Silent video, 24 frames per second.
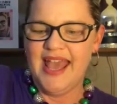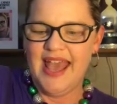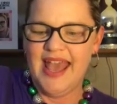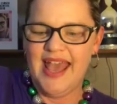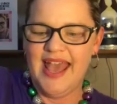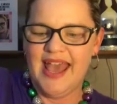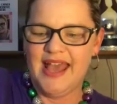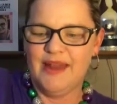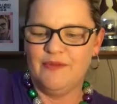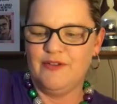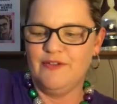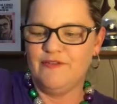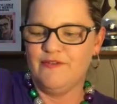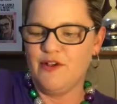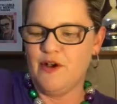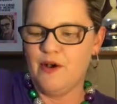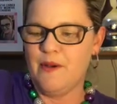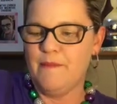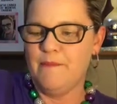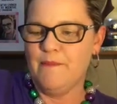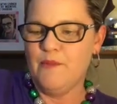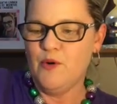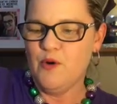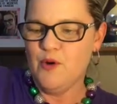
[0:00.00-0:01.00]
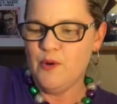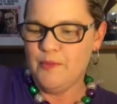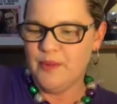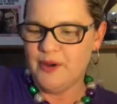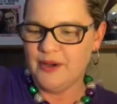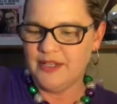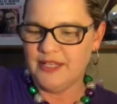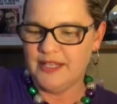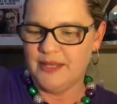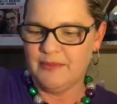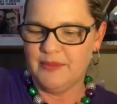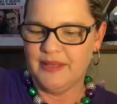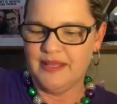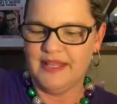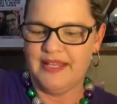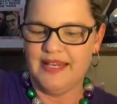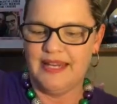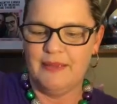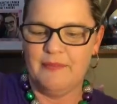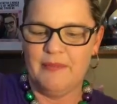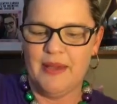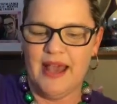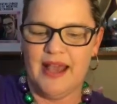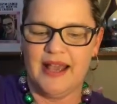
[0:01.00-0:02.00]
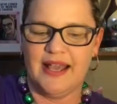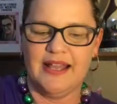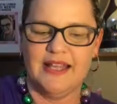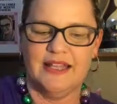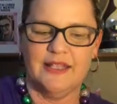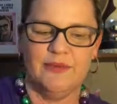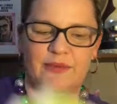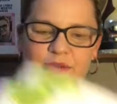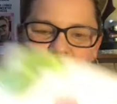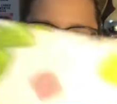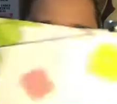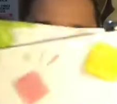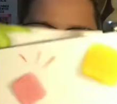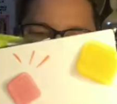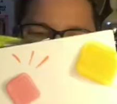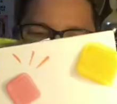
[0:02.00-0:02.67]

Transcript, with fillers: And we've got more possibility packets. We've got